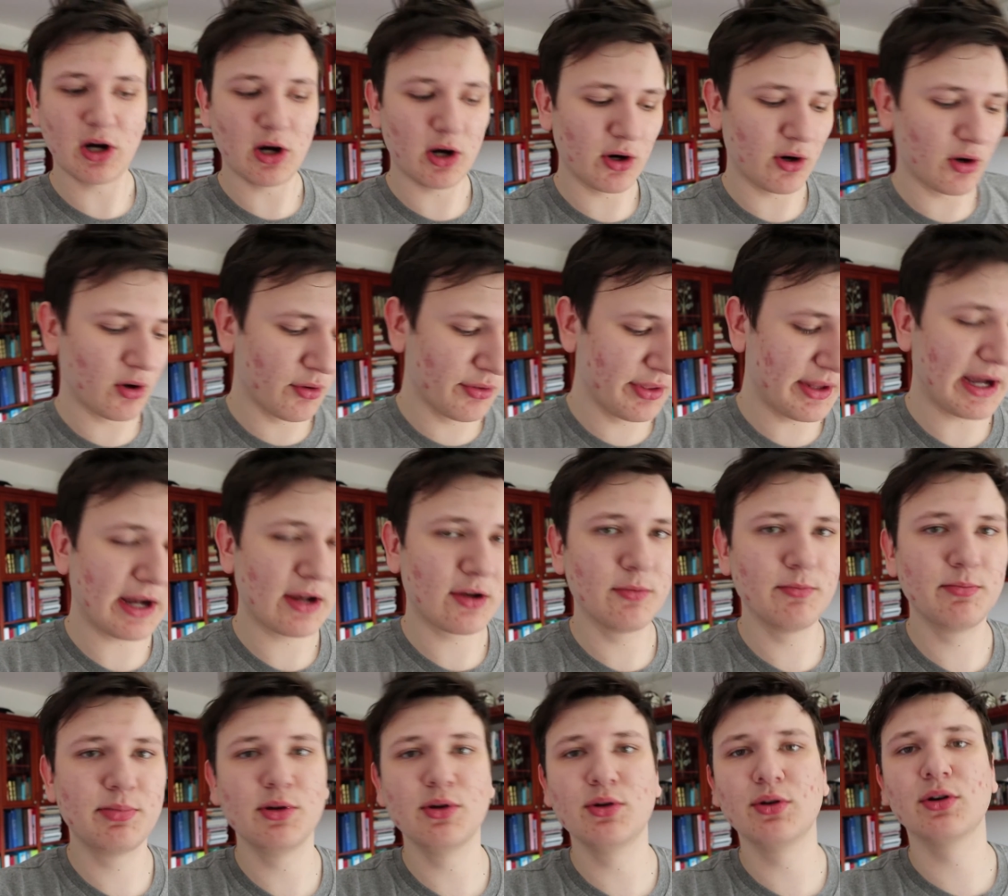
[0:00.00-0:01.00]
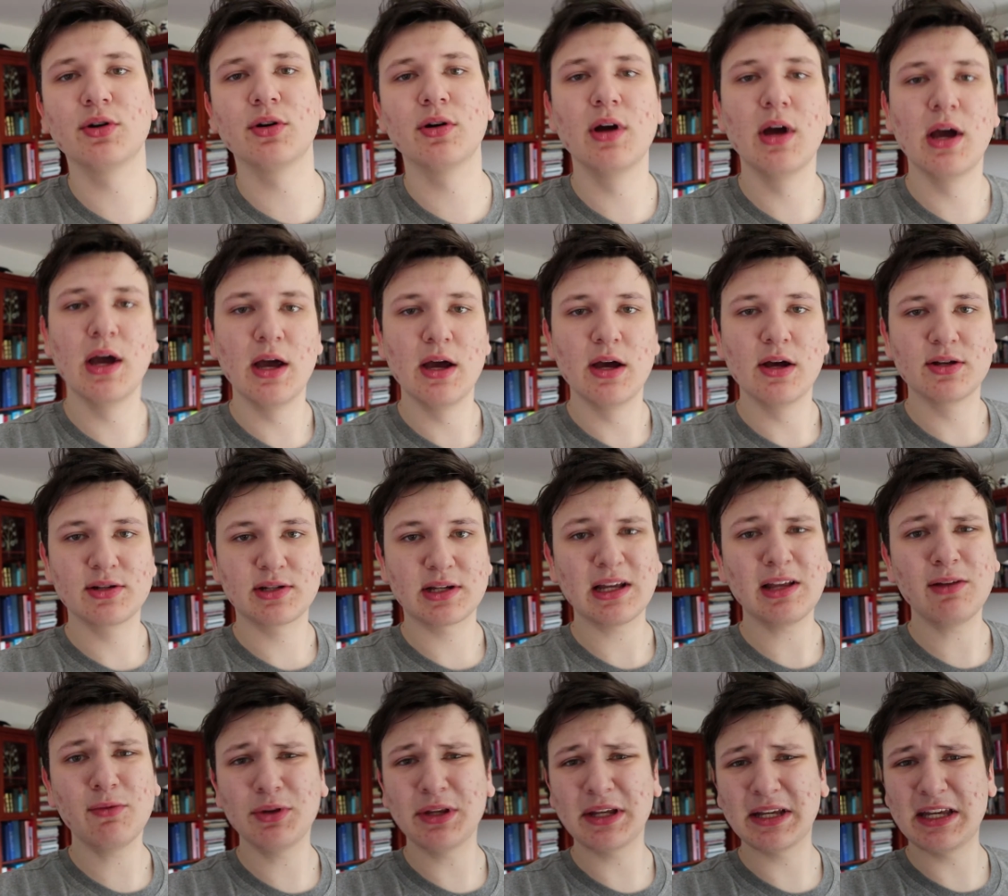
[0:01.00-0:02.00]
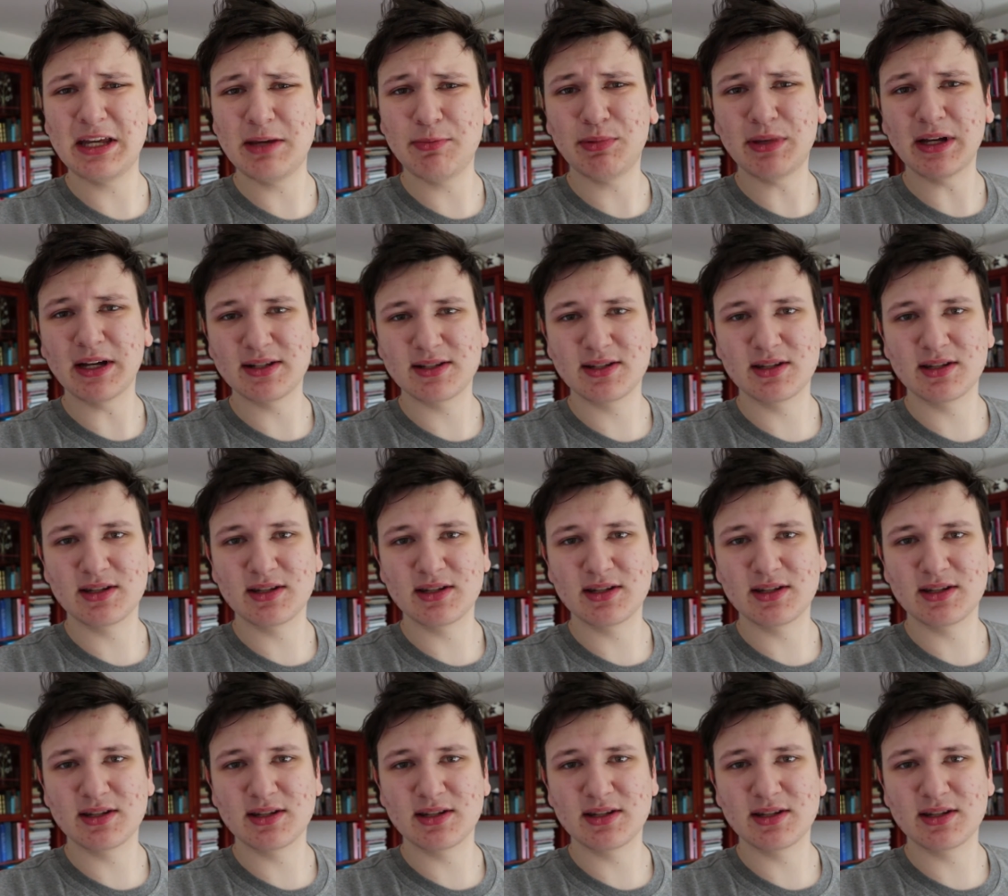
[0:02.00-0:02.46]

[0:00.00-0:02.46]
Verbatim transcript: are on that computer so I want to keep that